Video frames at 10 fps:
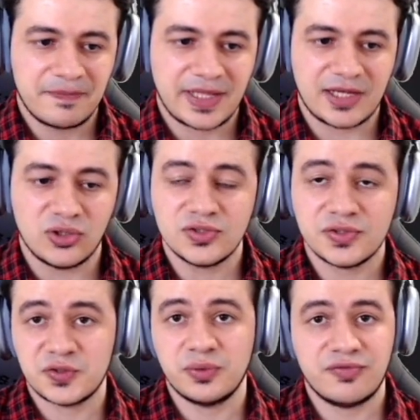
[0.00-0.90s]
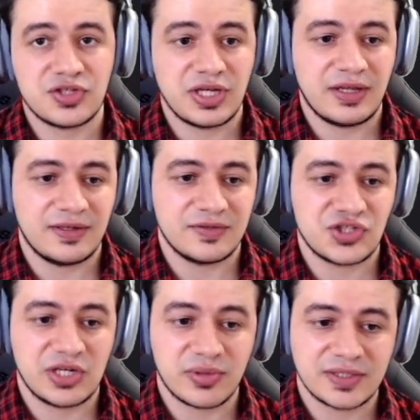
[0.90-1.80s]
and also the SwiftGen
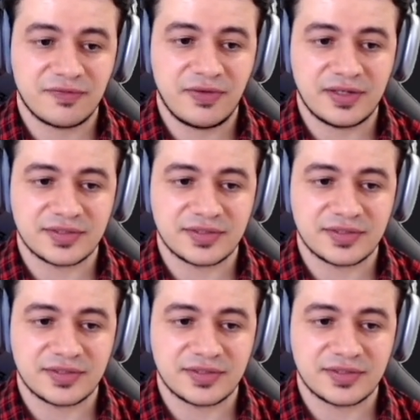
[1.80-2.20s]
generated files.